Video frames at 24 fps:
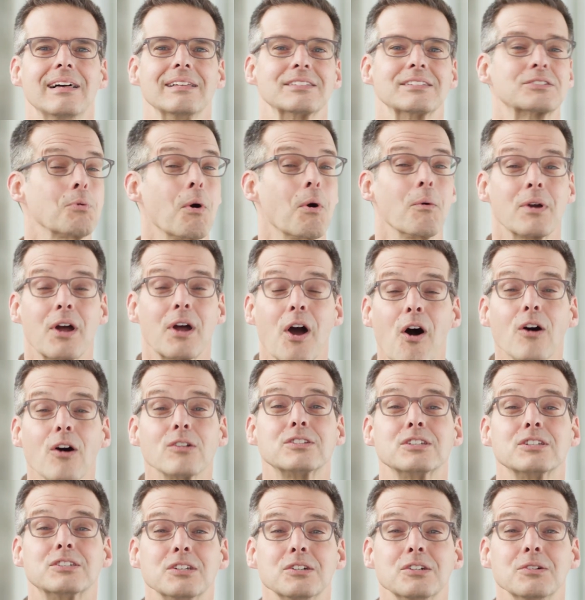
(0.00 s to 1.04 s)
It's what we're called
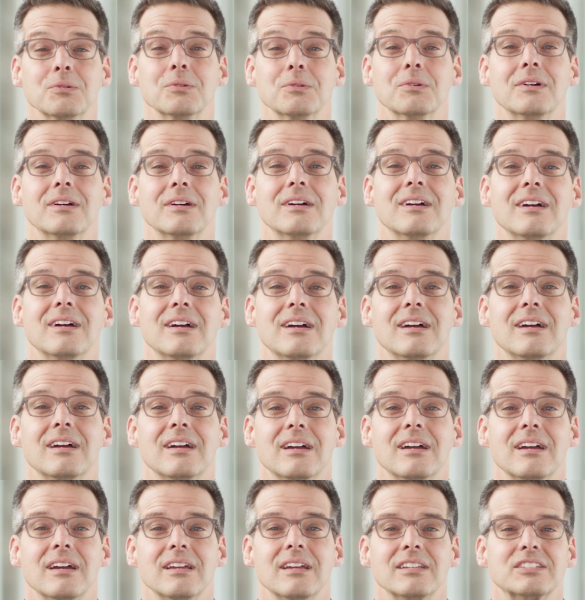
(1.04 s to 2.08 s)
to do.
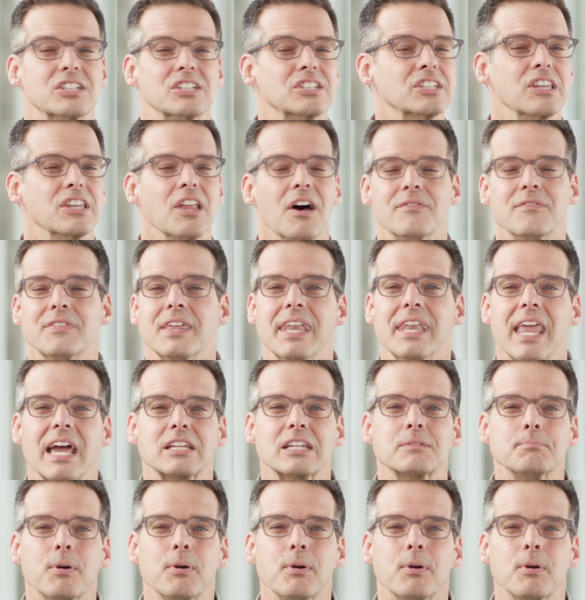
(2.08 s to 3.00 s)
Just love the next